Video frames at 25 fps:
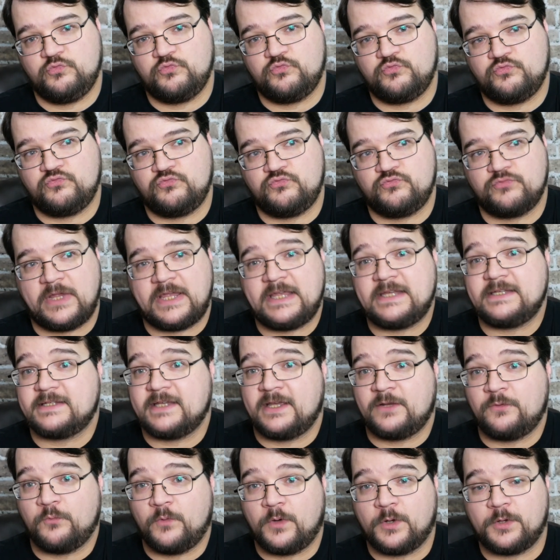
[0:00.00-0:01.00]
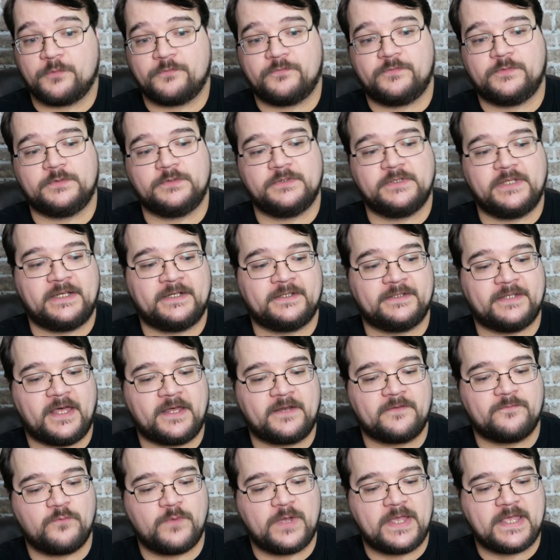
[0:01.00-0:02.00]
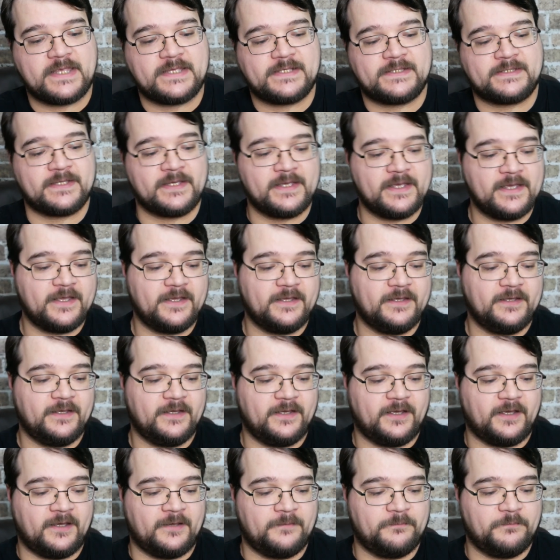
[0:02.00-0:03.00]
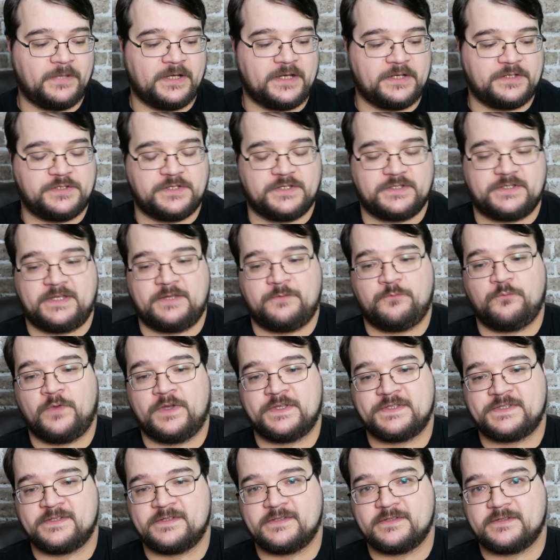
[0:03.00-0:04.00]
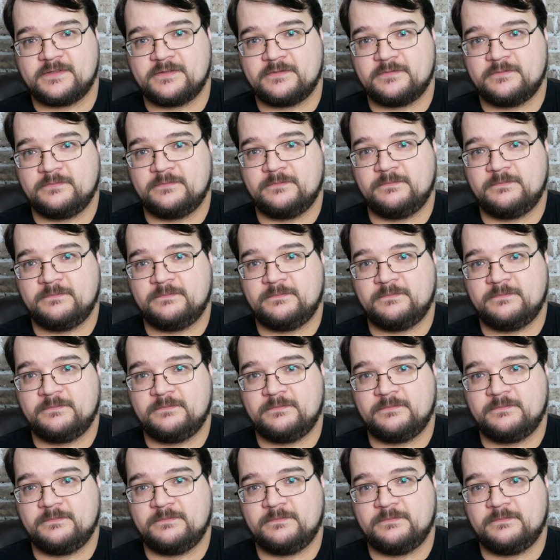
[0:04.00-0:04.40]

great and wonderful in a lot of ways. But it wasn't